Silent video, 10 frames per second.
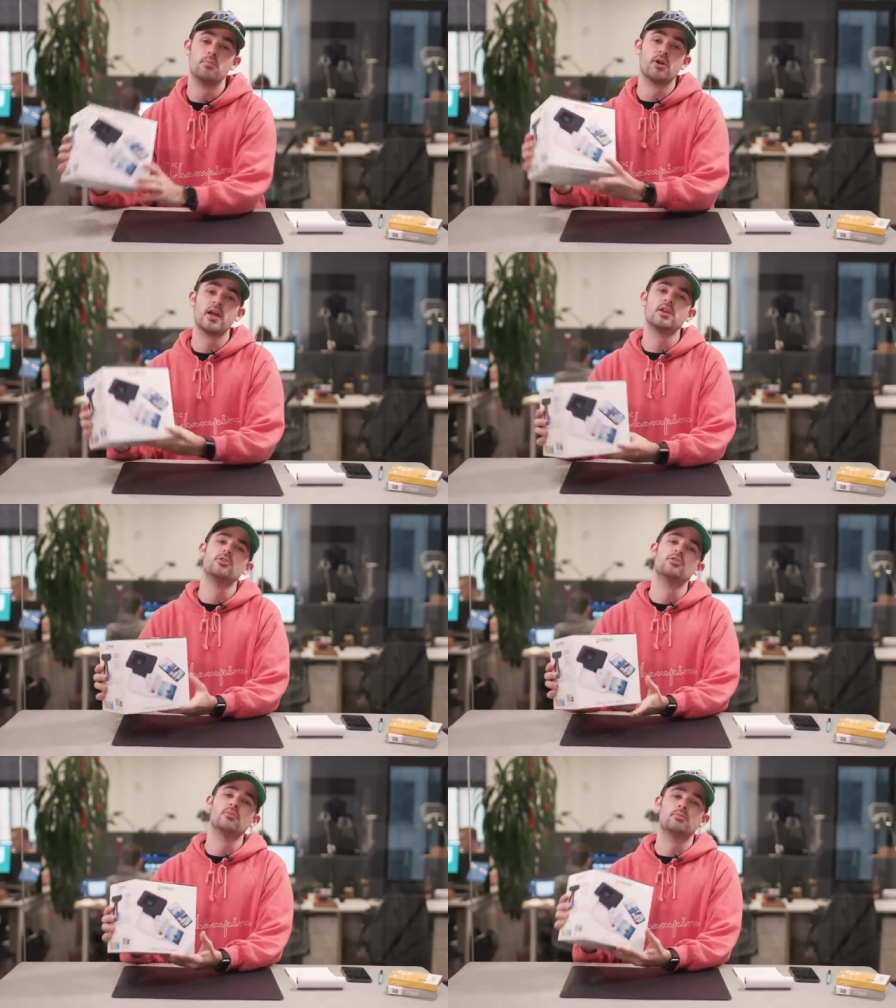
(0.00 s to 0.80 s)
the brand
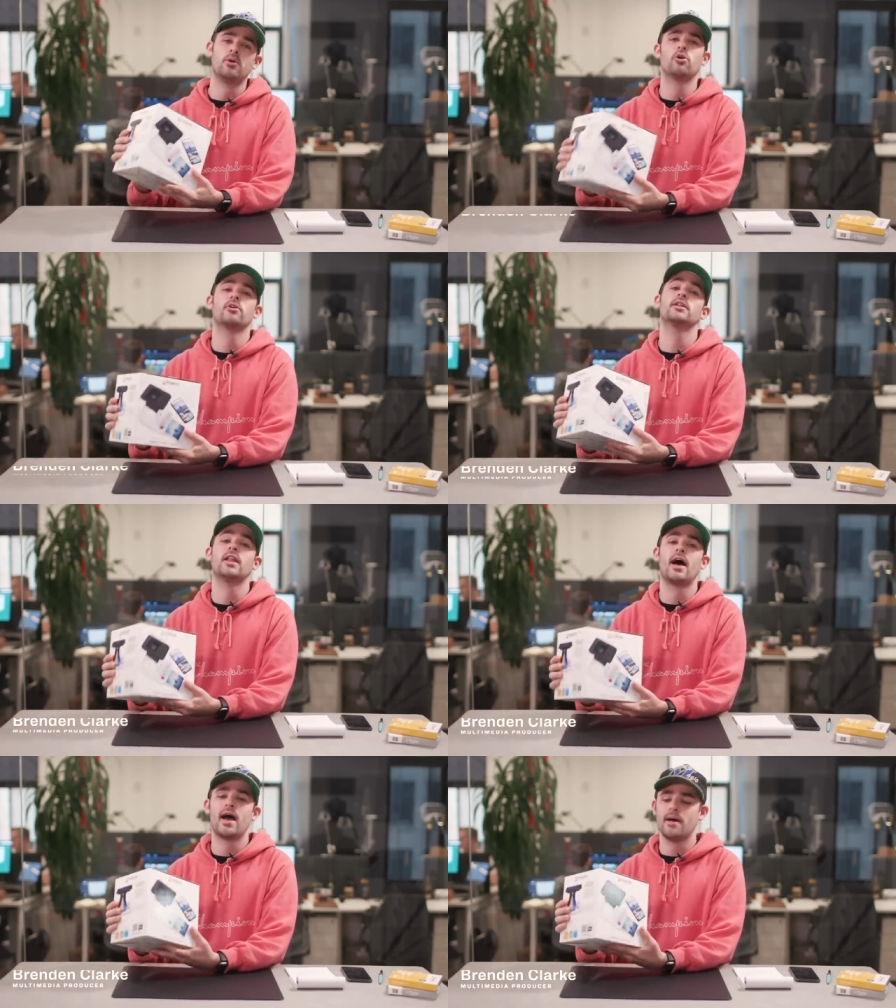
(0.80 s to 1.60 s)
new Polaroid
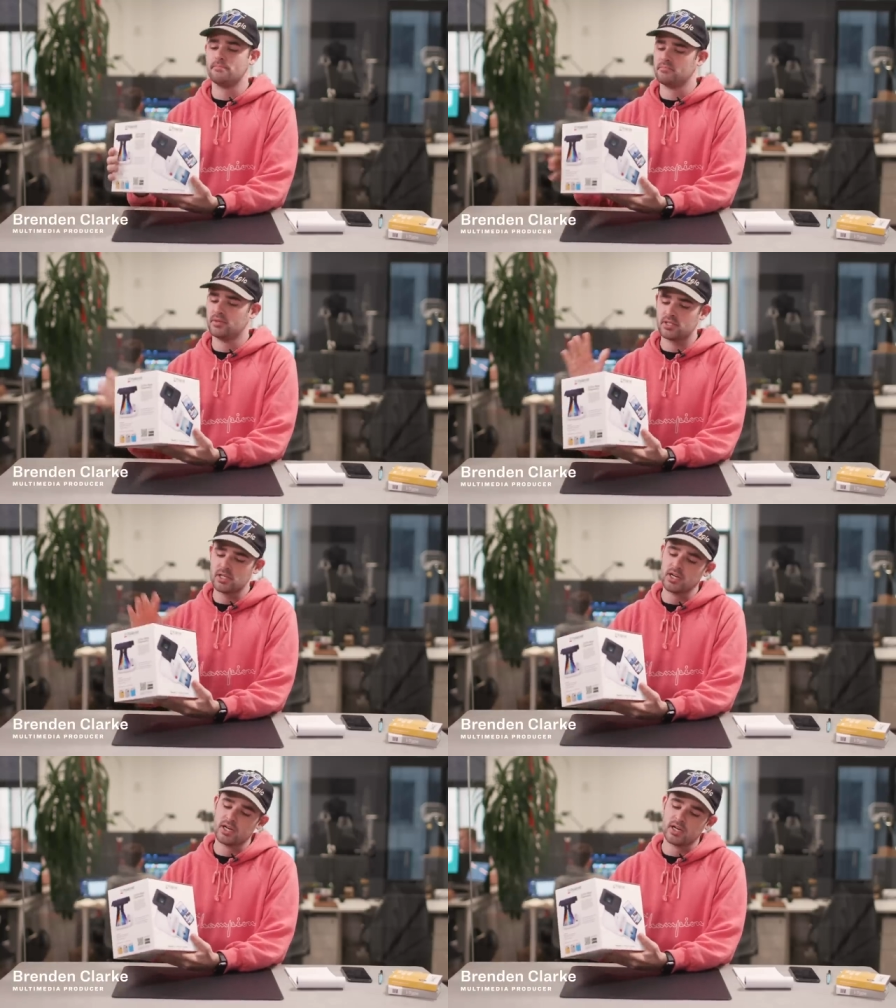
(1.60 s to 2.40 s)
Lab. It's
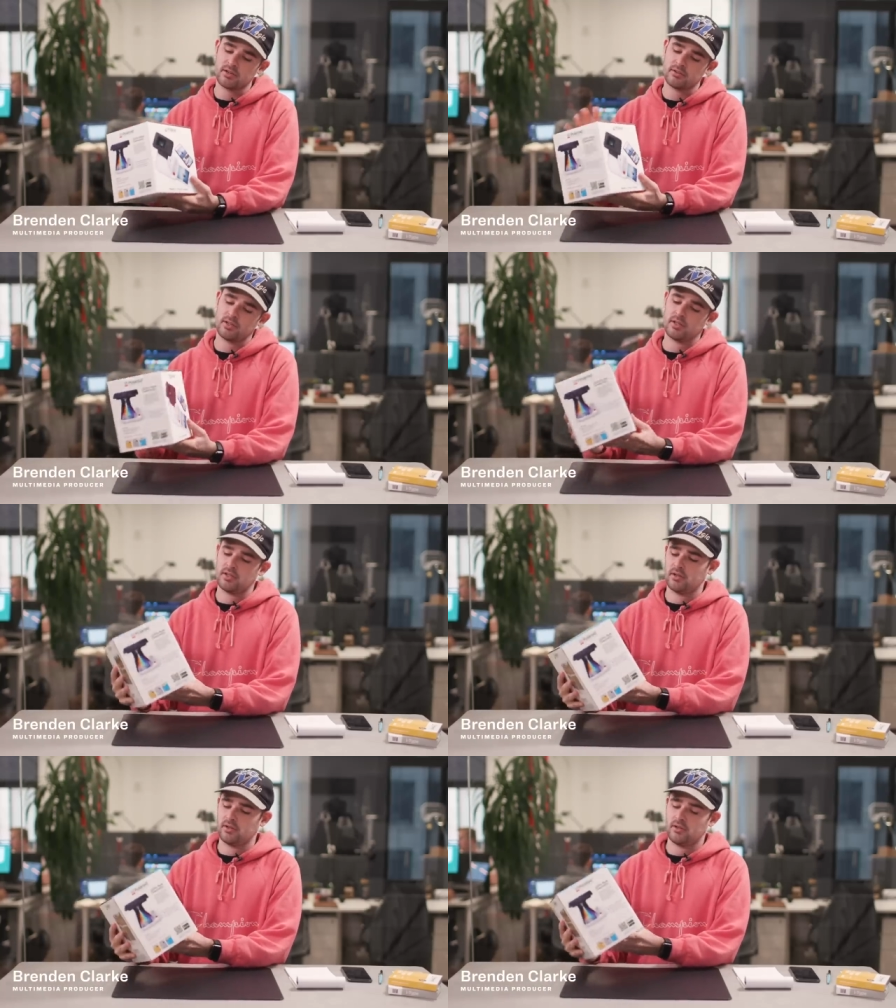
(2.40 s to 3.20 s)
here,
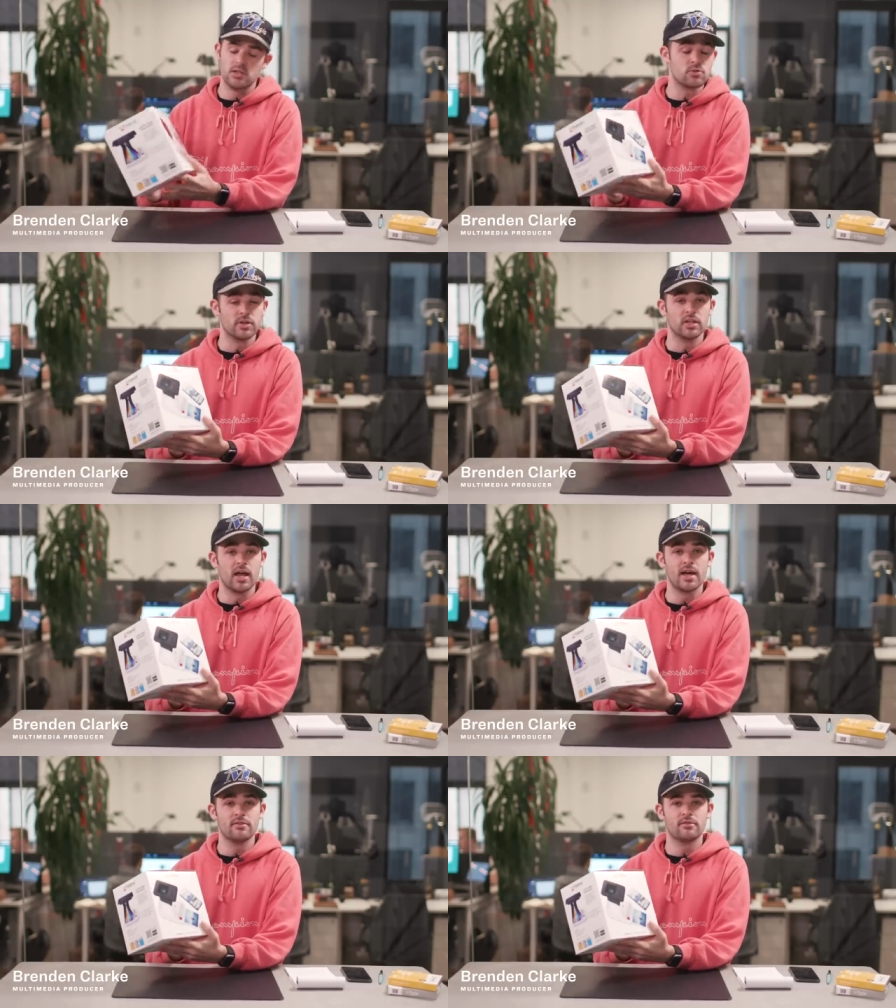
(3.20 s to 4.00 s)
it's real
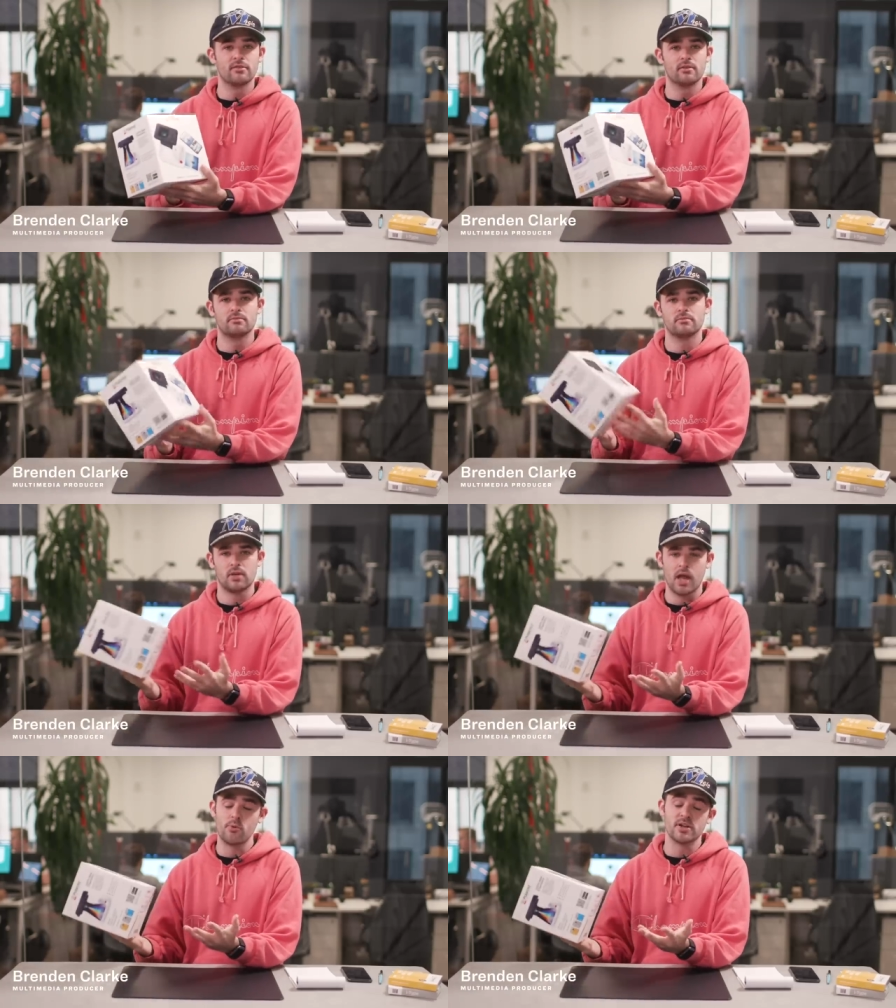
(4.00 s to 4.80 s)
life,
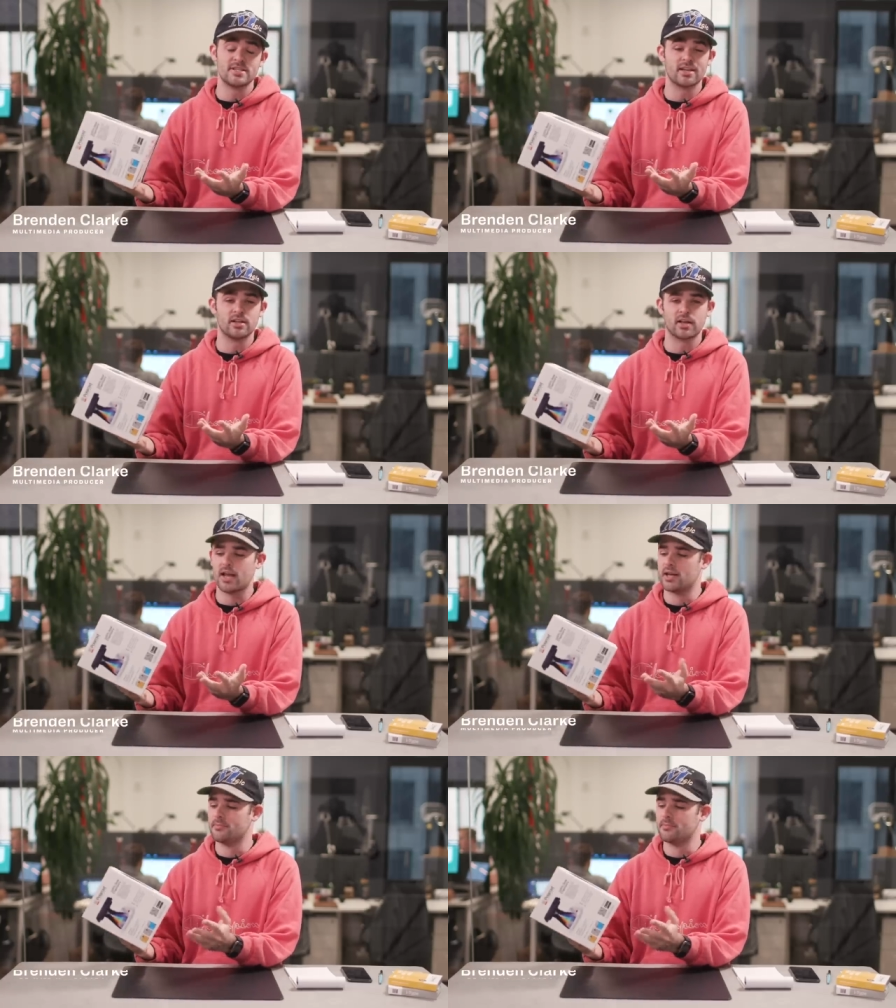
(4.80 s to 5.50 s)
and we're gonna take a look at